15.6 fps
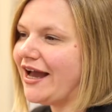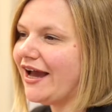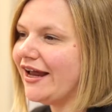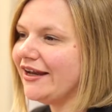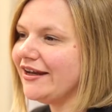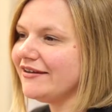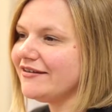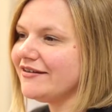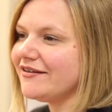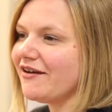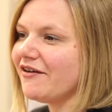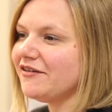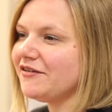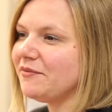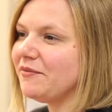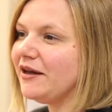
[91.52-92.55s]
and is
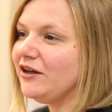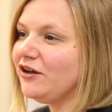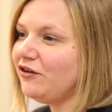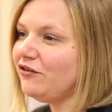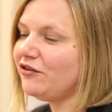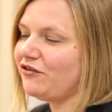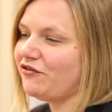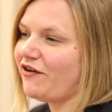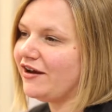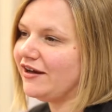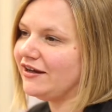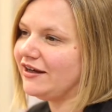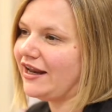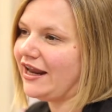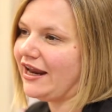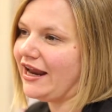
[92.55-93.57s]
designed to be
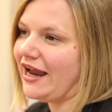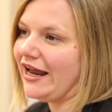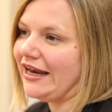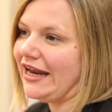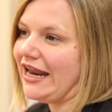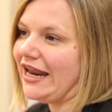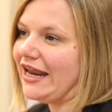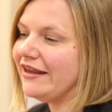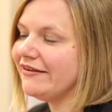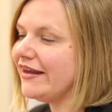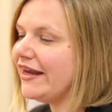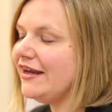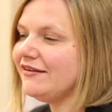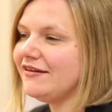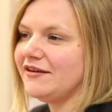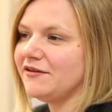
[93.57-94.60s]
user-friendly and as
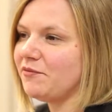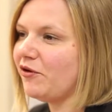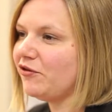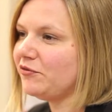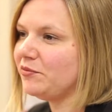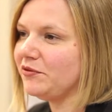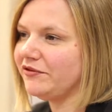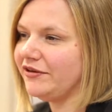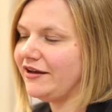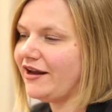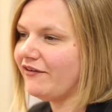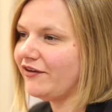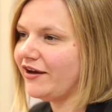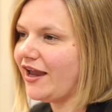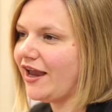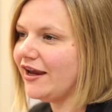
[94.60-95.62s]
easy as possible to
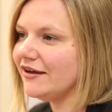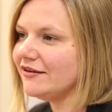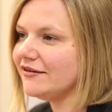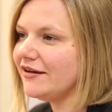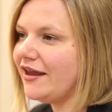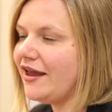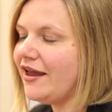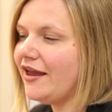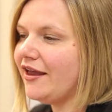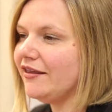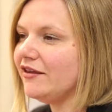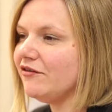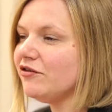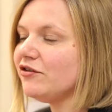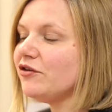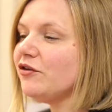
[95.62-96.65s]
navigate.
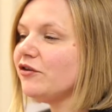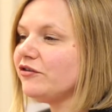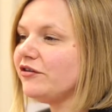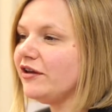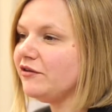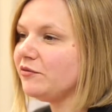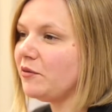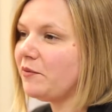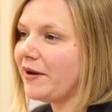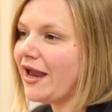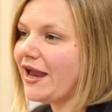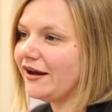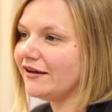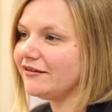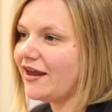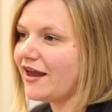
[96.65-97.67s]
The resources will be
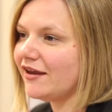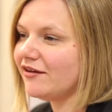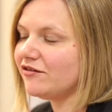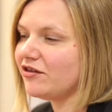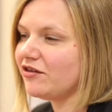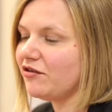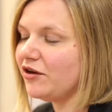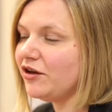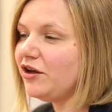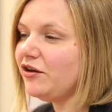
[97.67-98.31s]
accessed through a